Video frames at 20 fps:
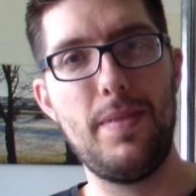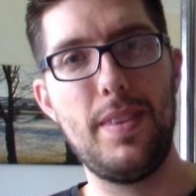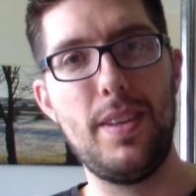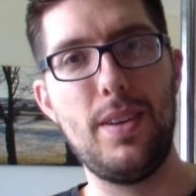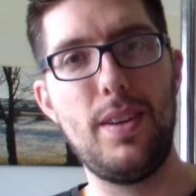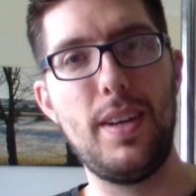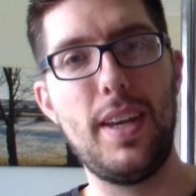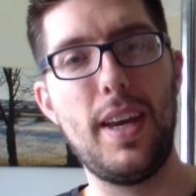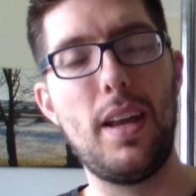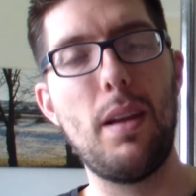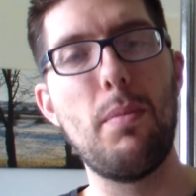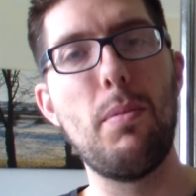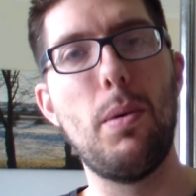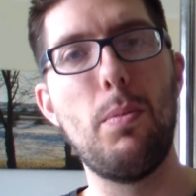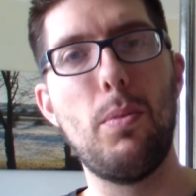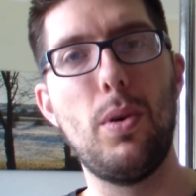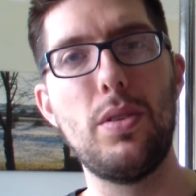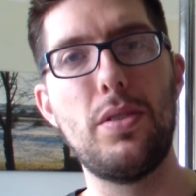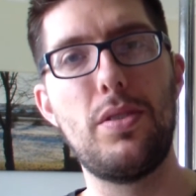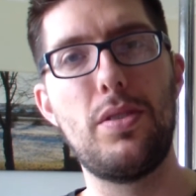They only had him
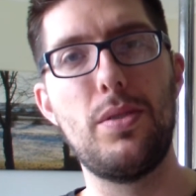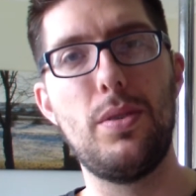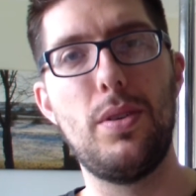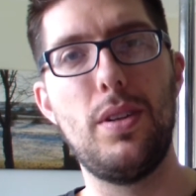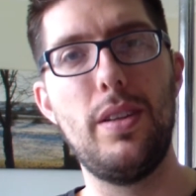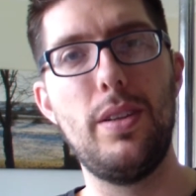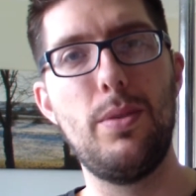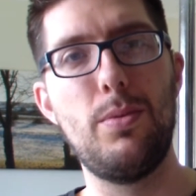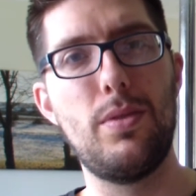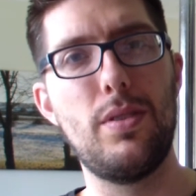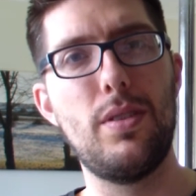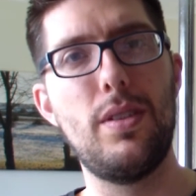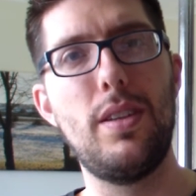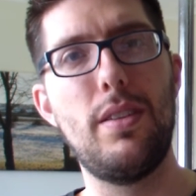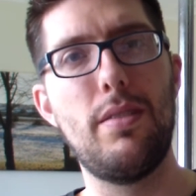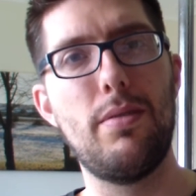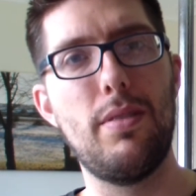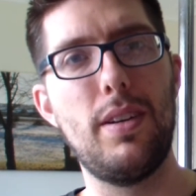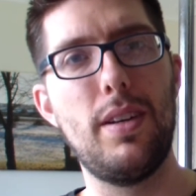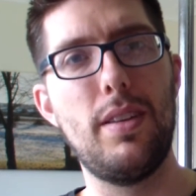on one stall, and there was
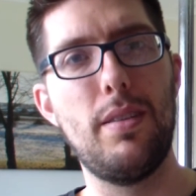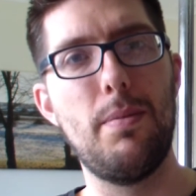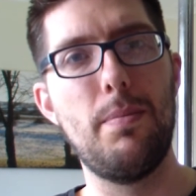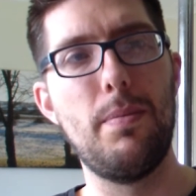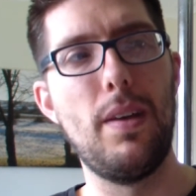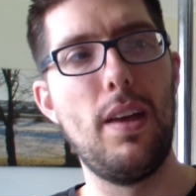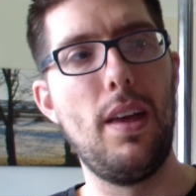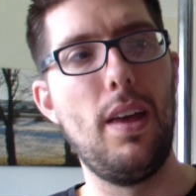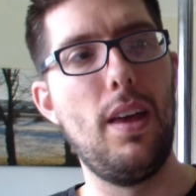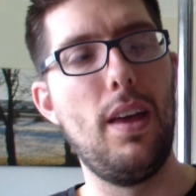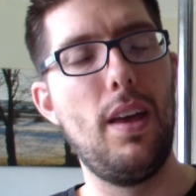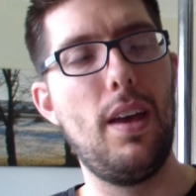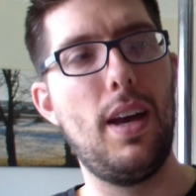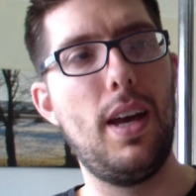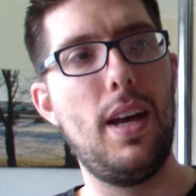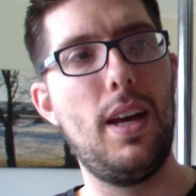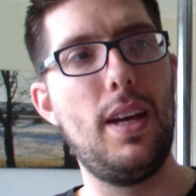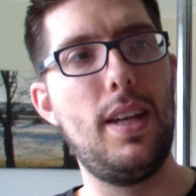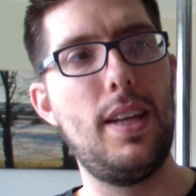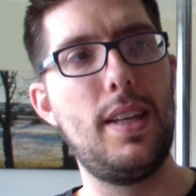only 3 of them,
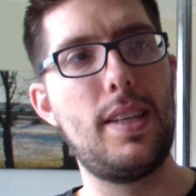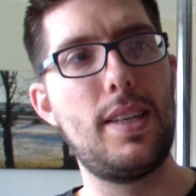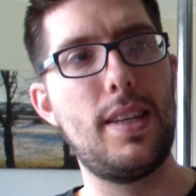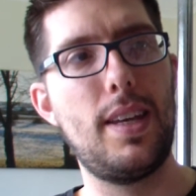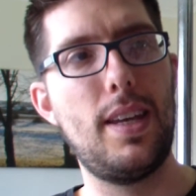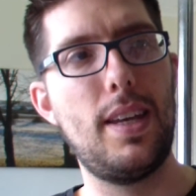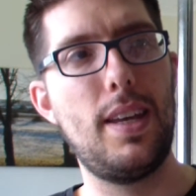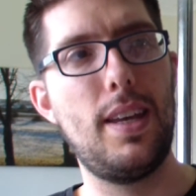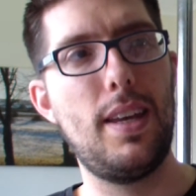and